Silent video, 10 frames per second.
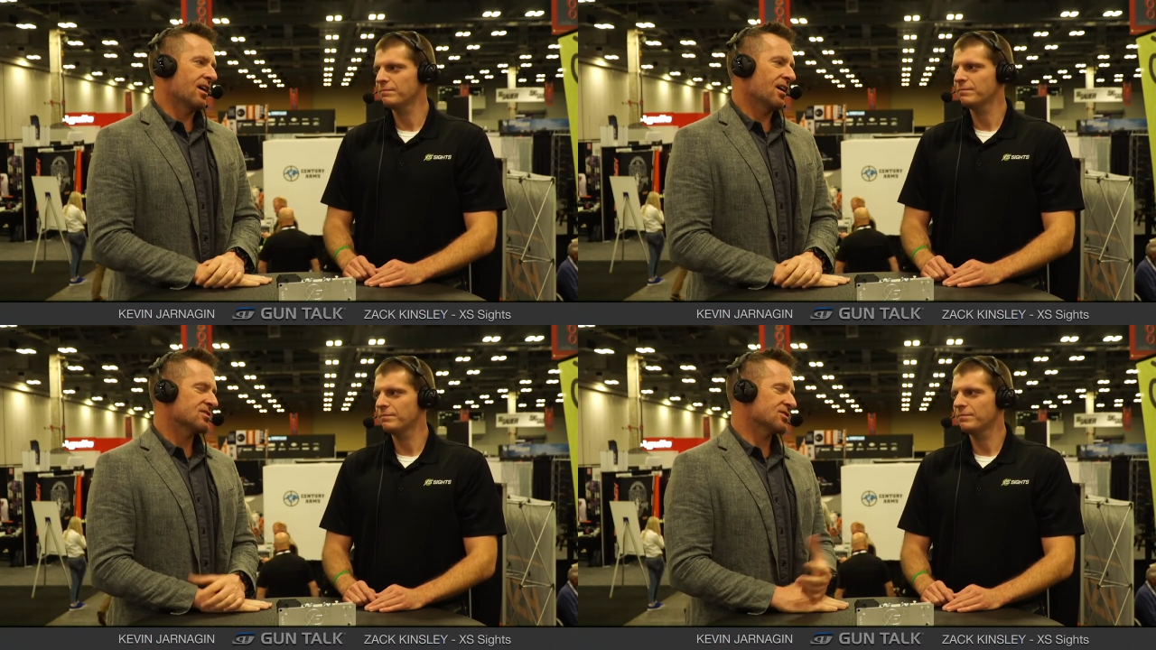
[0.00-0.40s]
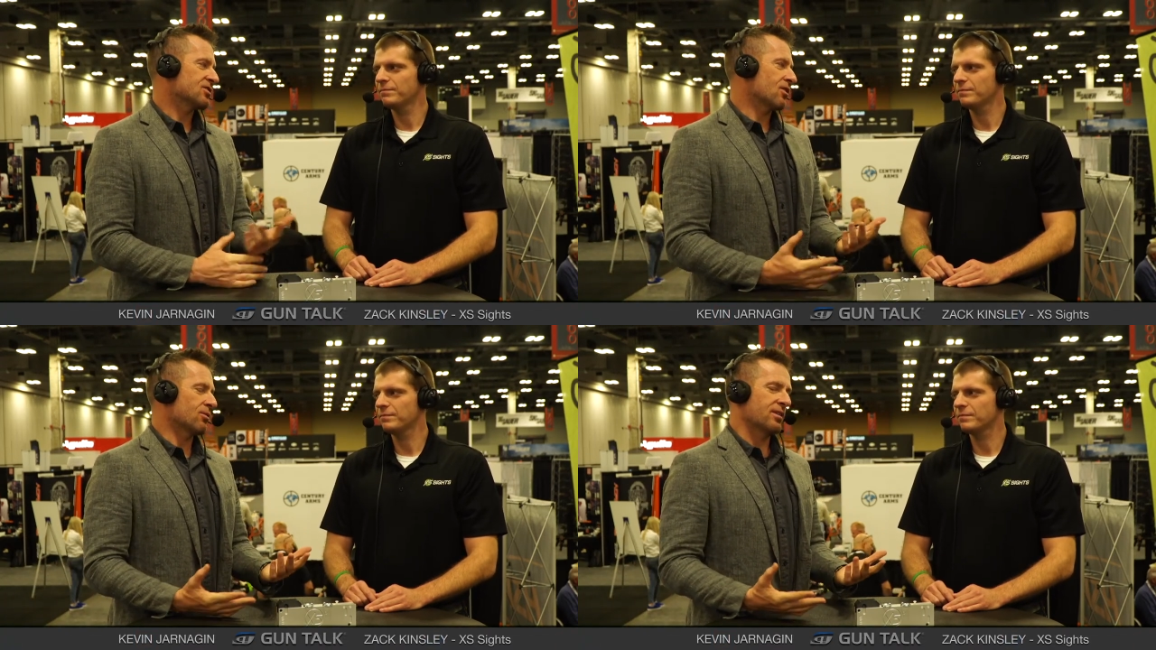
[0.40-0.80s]
Speaker 1: How's the
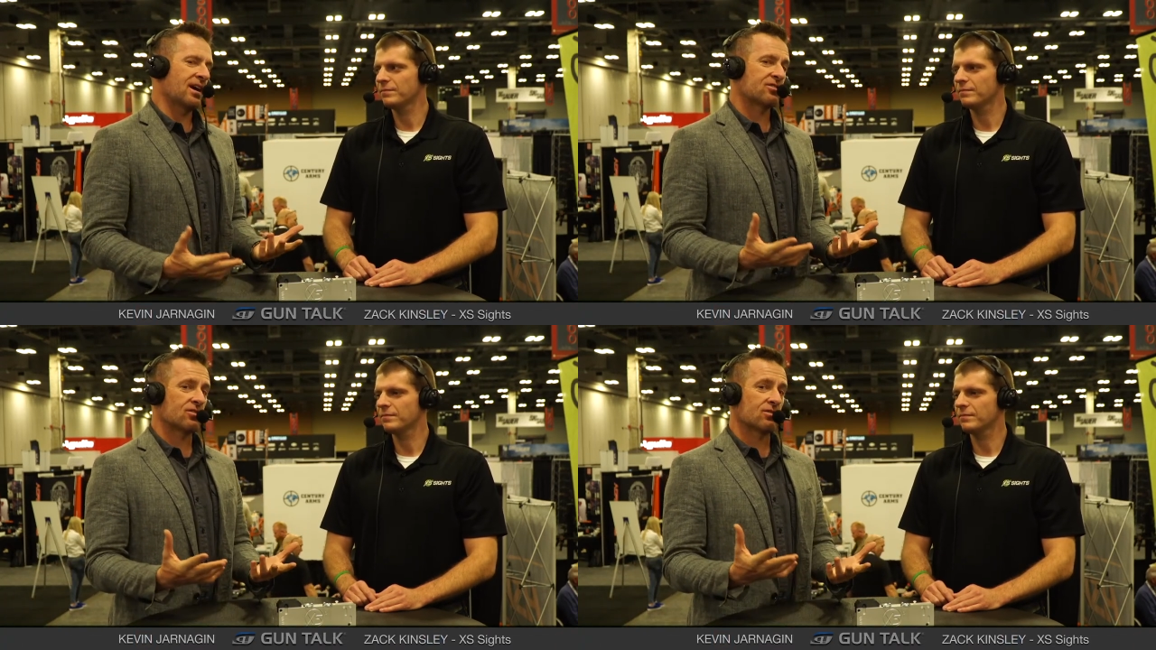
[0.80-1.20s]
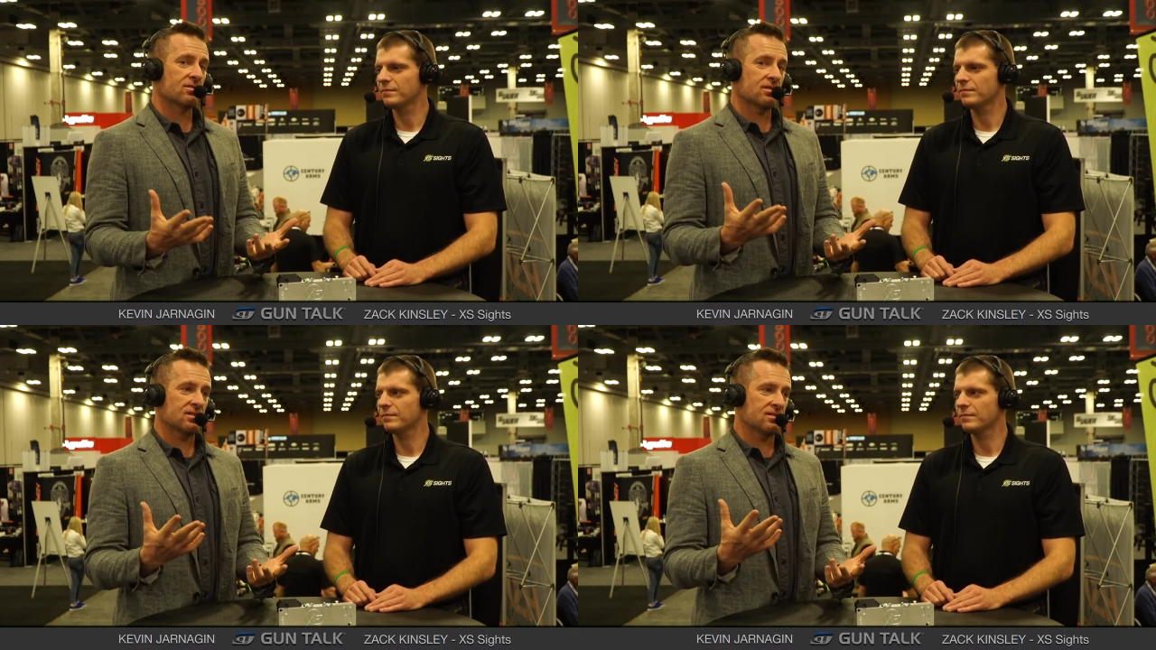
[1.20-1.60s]
show?
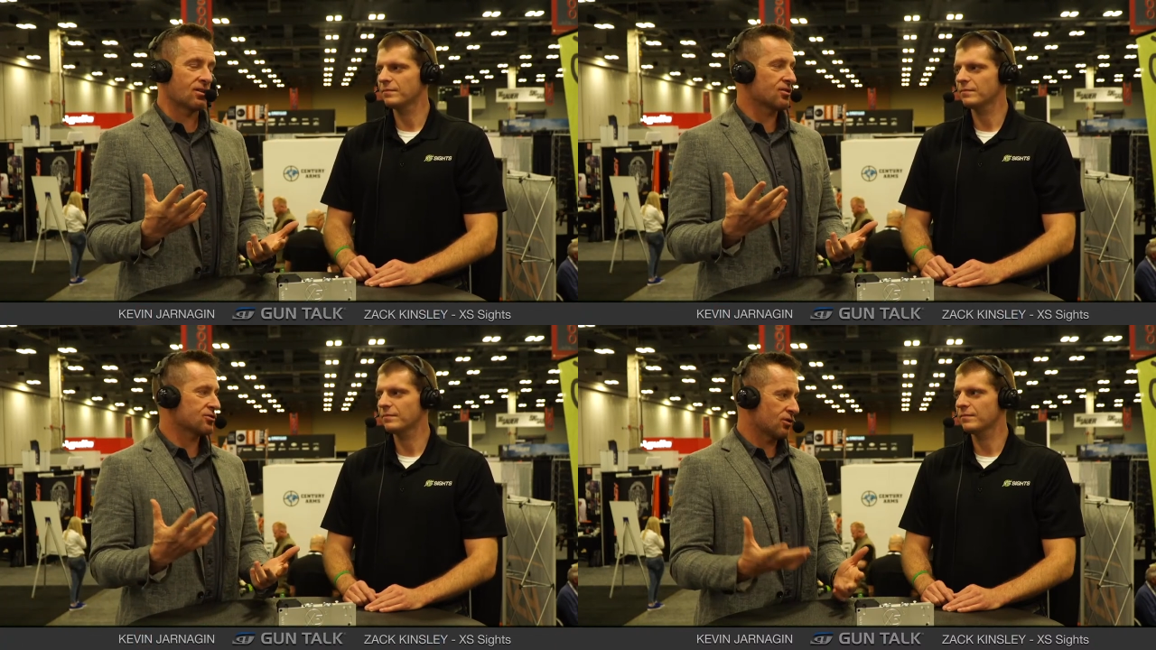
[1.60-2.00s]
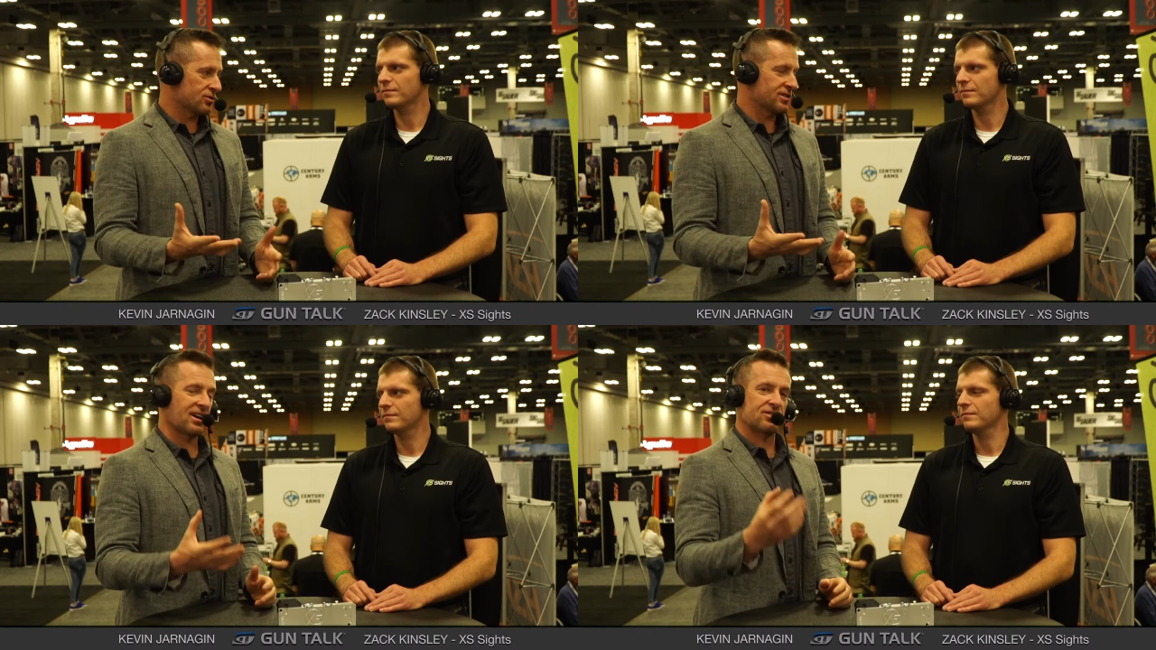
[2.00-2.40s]
National
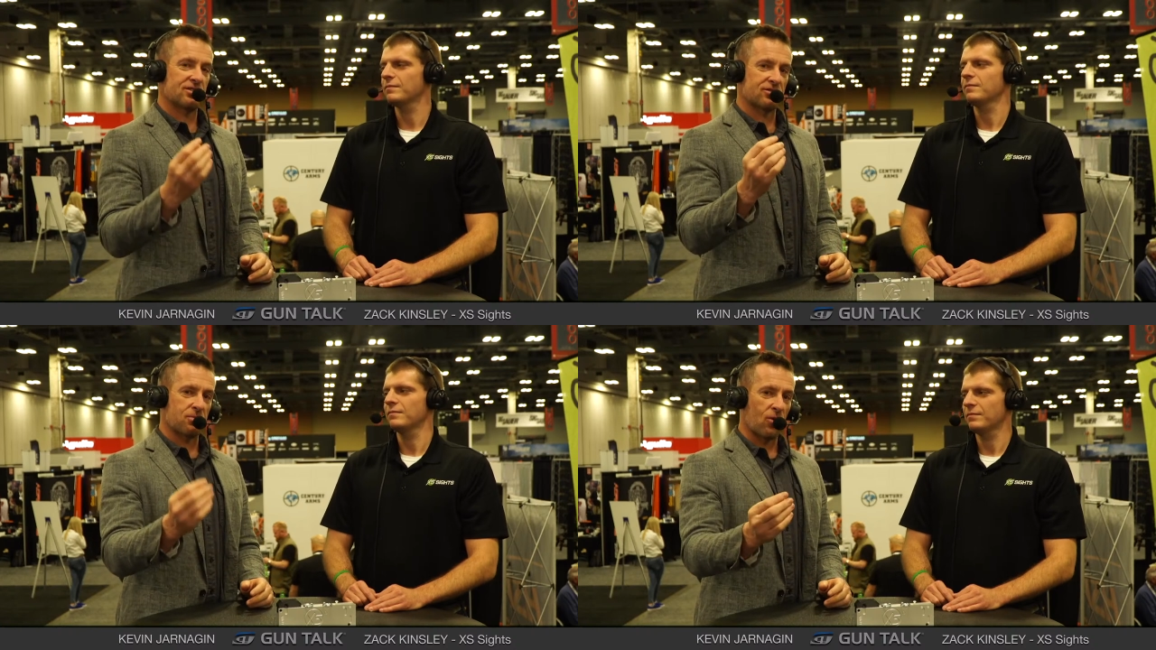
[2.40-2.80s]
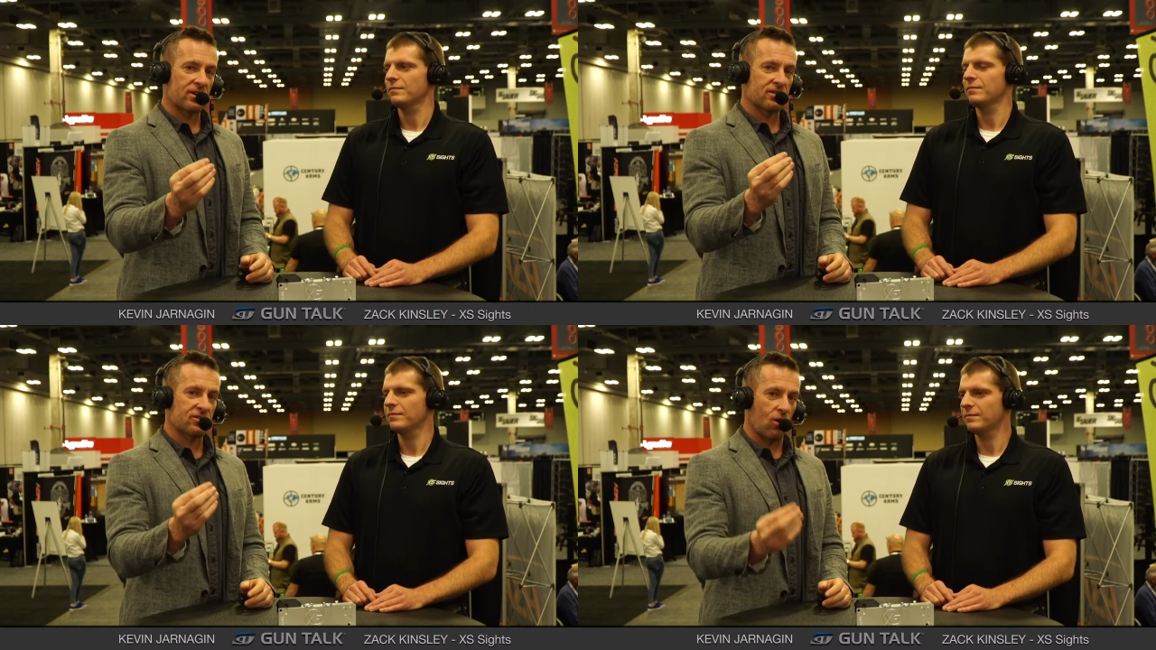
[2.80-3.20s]
Association of
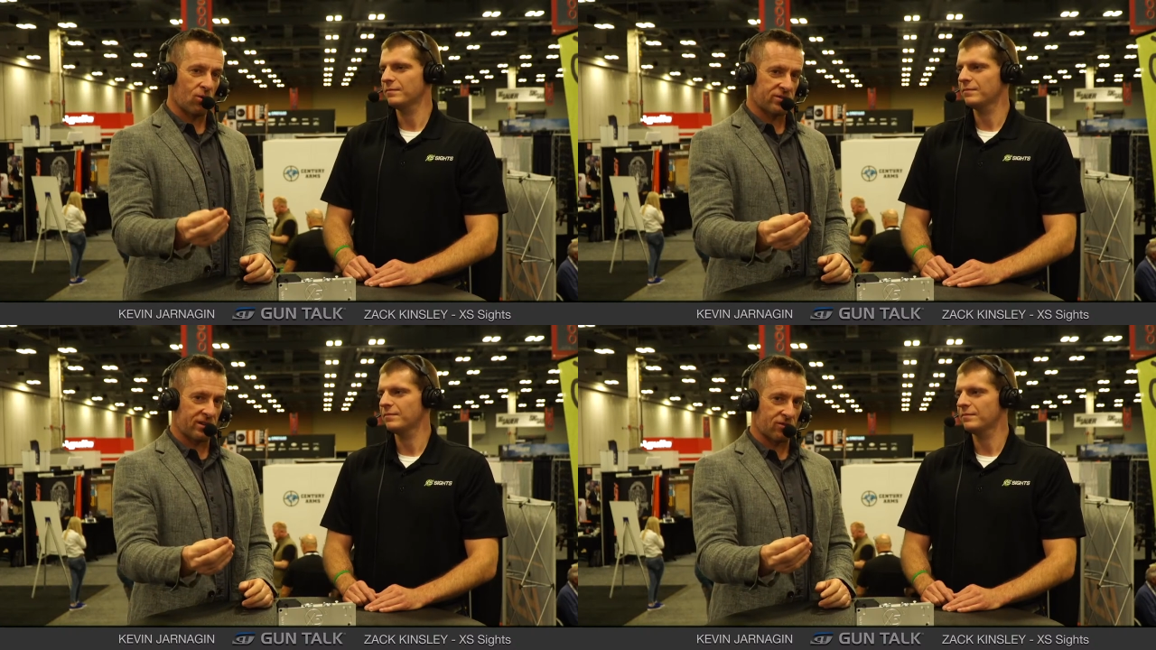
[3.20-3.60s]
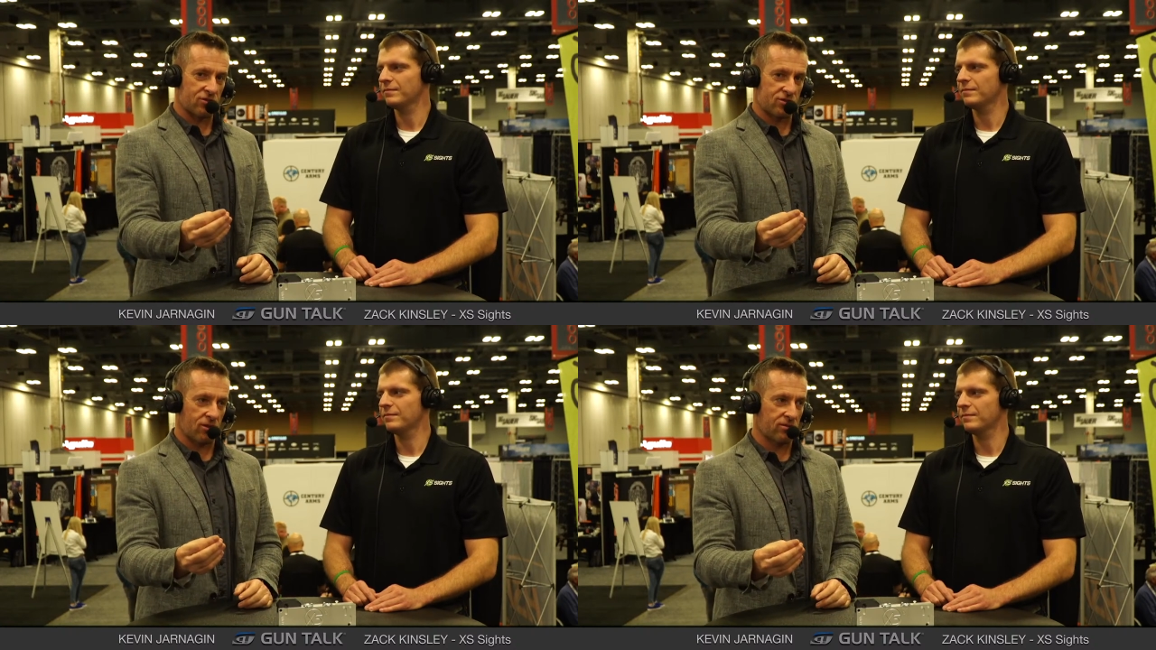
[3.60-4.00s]
Sporting Goods
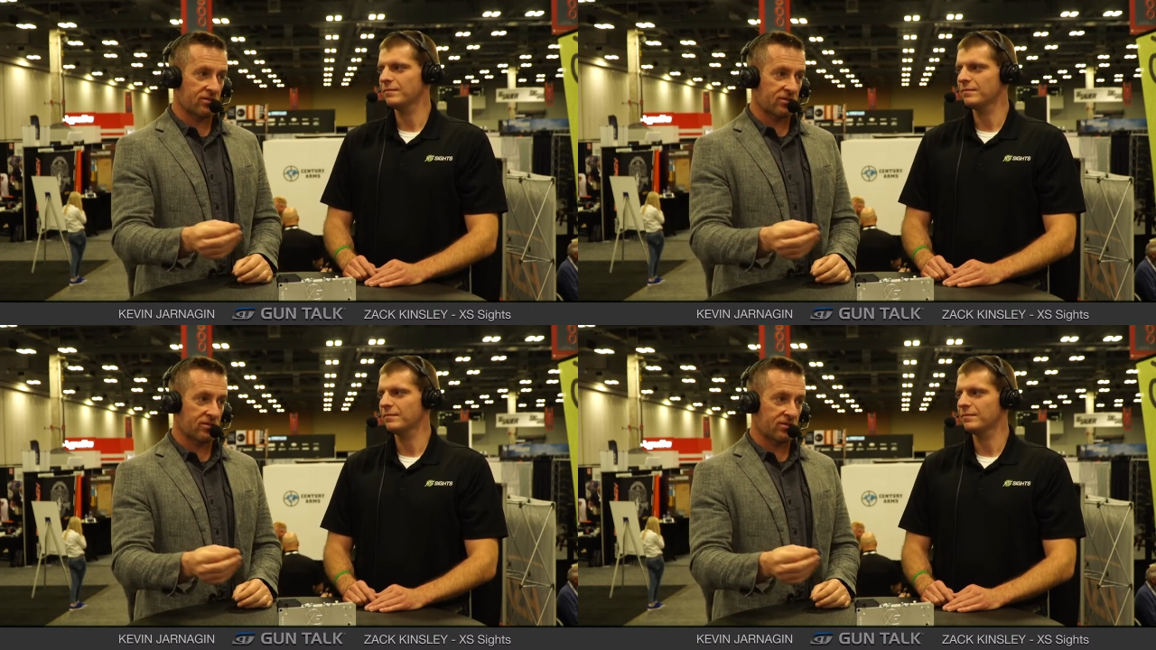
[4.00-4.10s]
Wholesalers show.